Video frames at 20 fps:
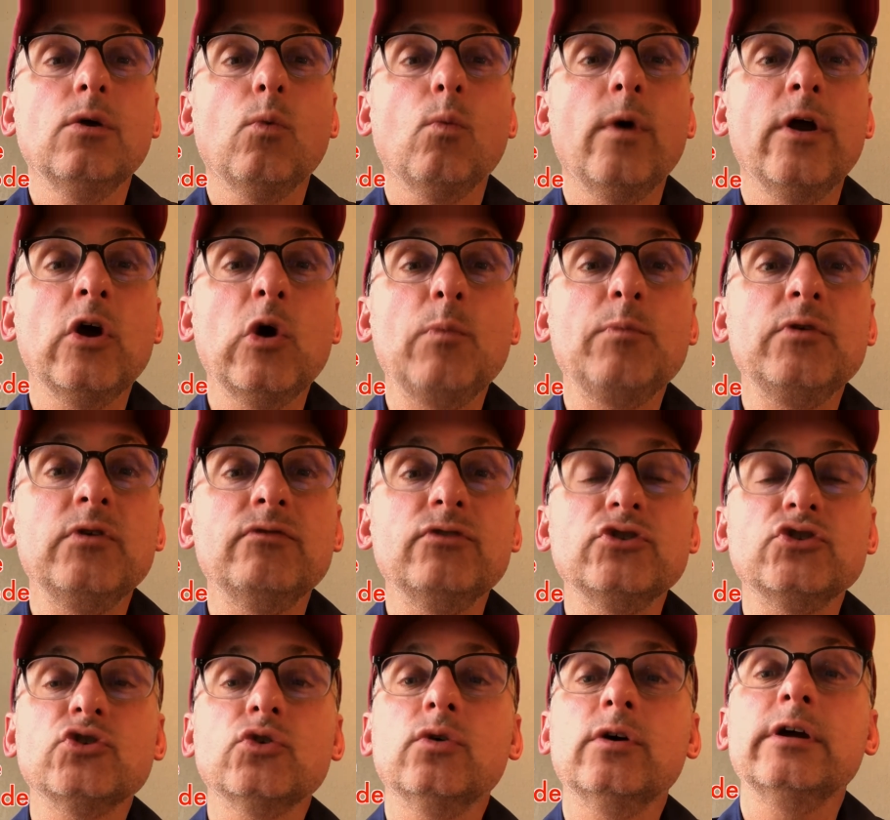We hope you've
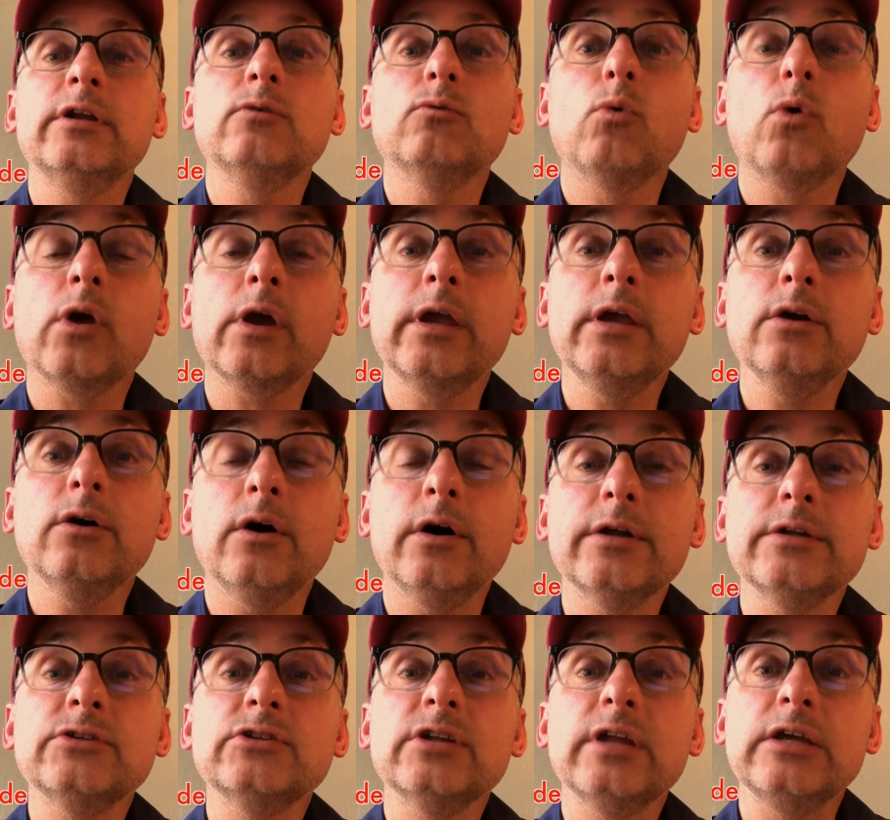enjoyed working
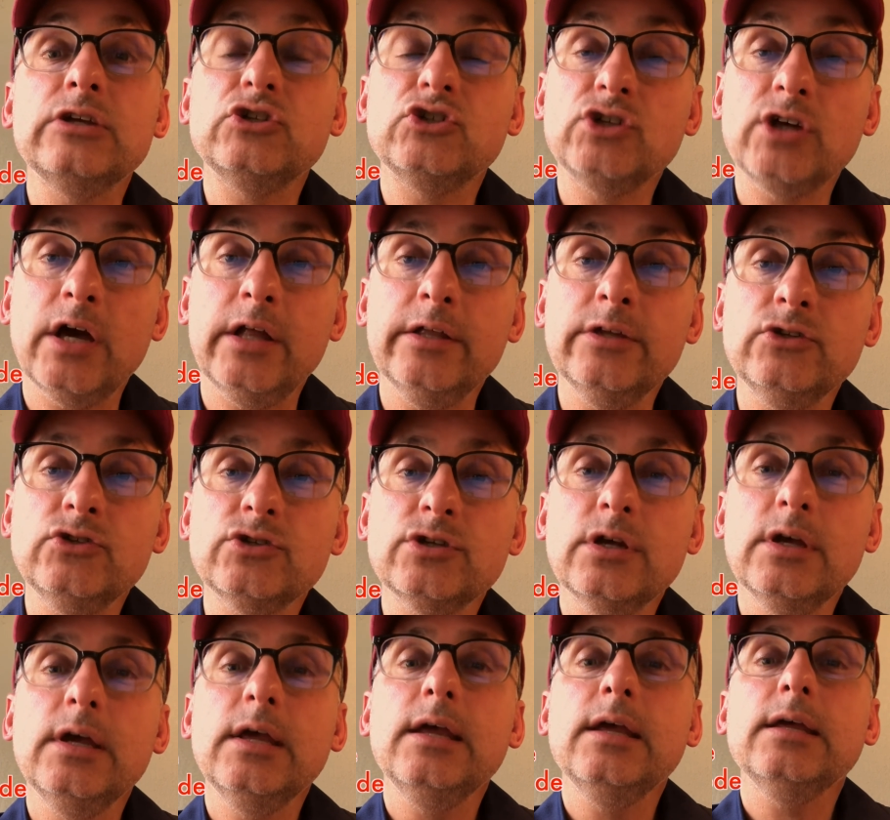on today's challenge,
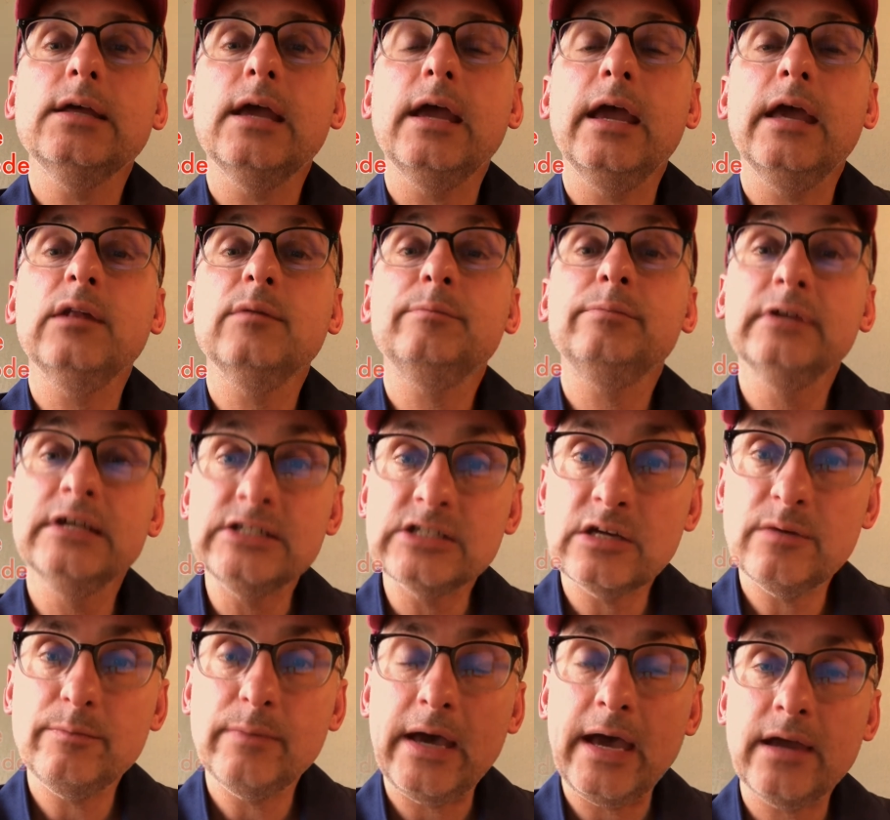and please
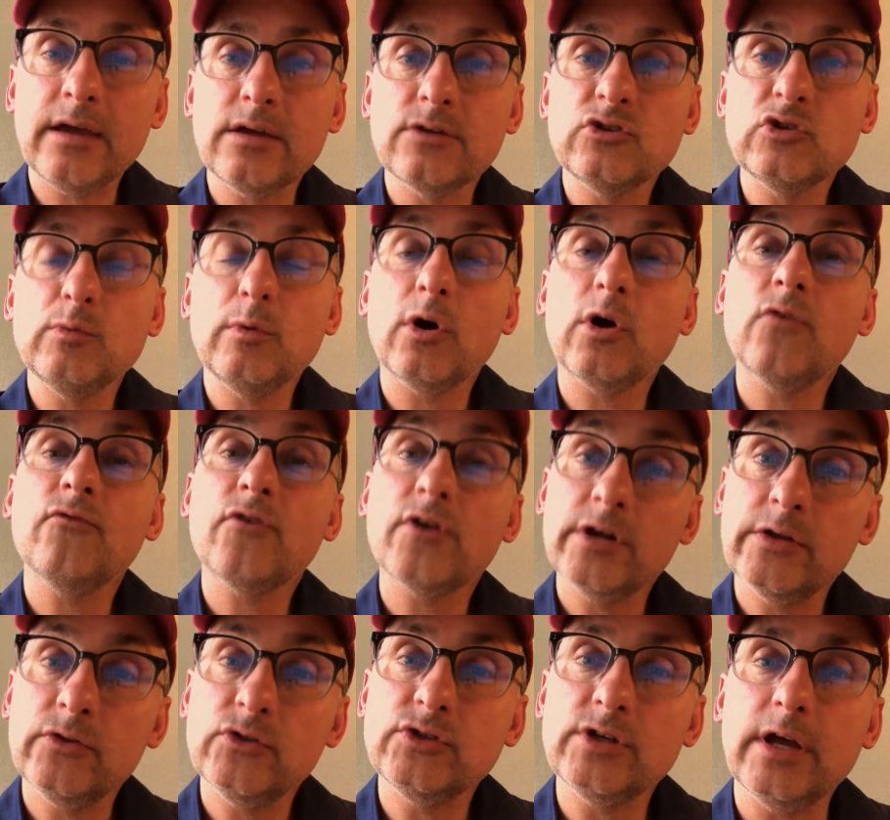come back tomorrow for
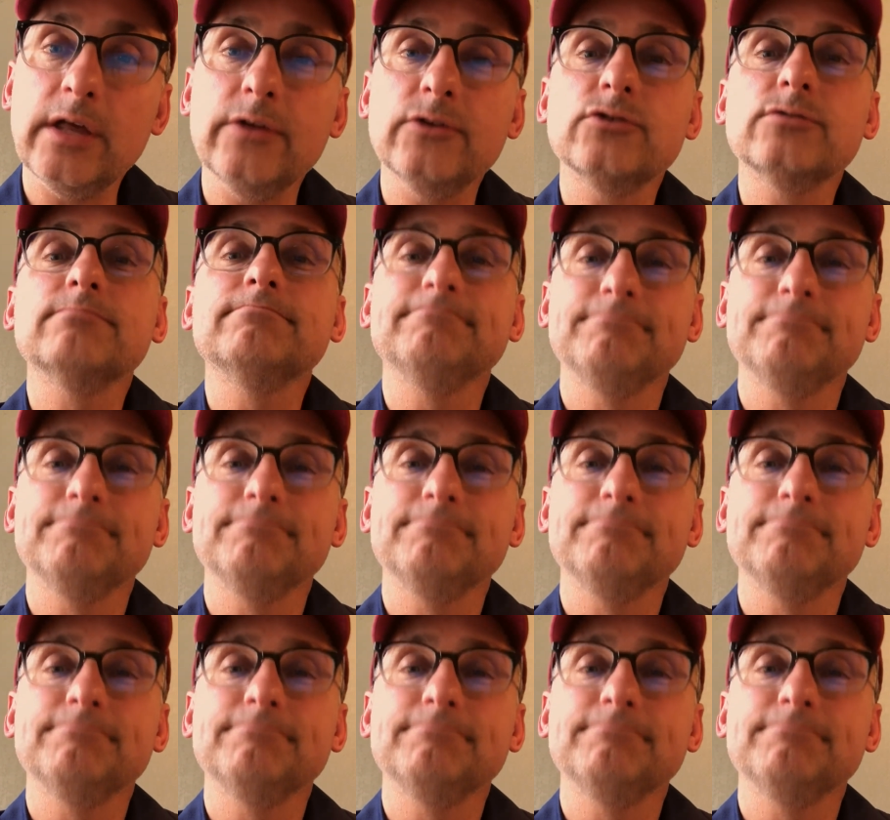another challenge.